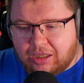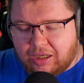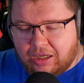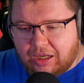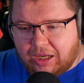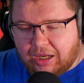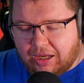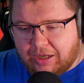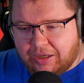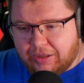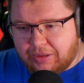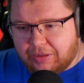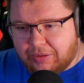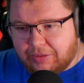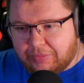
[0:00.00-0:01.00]

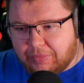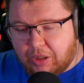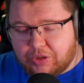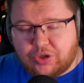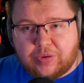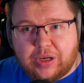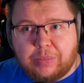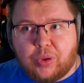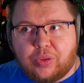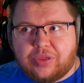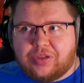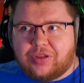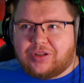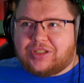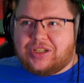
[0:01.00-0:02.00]
A
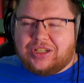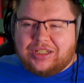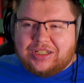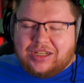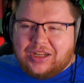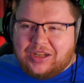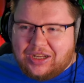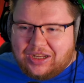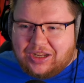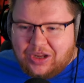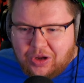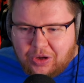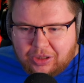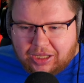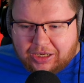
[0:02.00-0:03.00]
month.
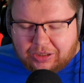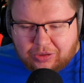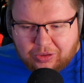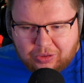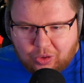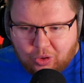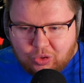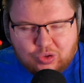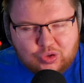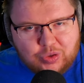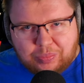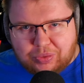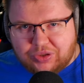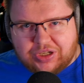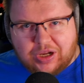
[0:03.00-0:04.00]
Like 100
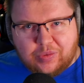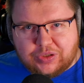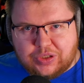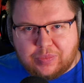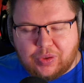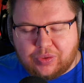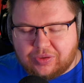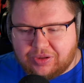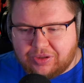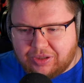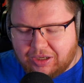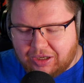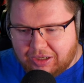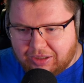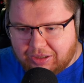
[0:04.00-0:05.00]
plus hours a month.
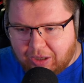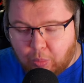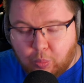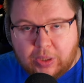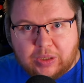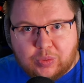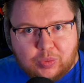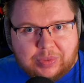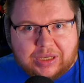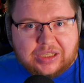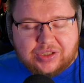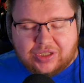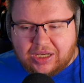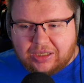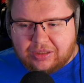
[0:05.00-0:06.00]
A week would be
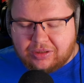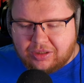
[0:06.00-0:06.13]
insane.